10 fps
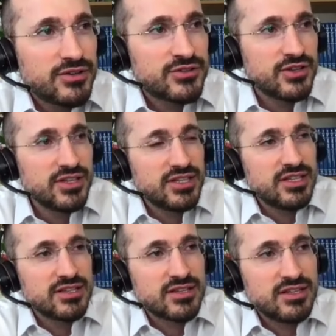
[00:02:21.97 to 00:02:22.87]
studied
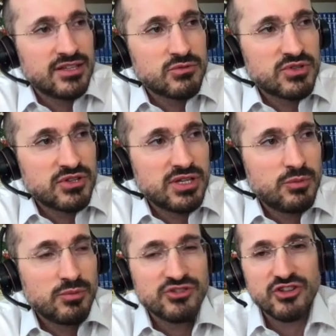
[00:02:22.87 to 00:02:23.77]
in his recently
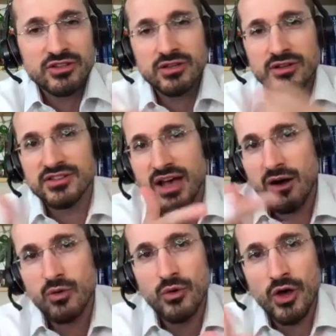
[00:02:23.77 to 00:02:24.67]
published article is
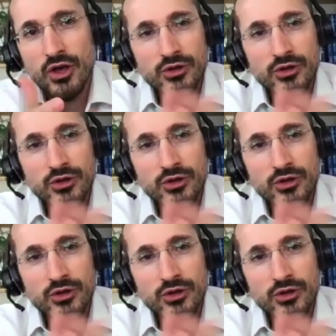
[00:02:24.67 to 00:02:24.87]
how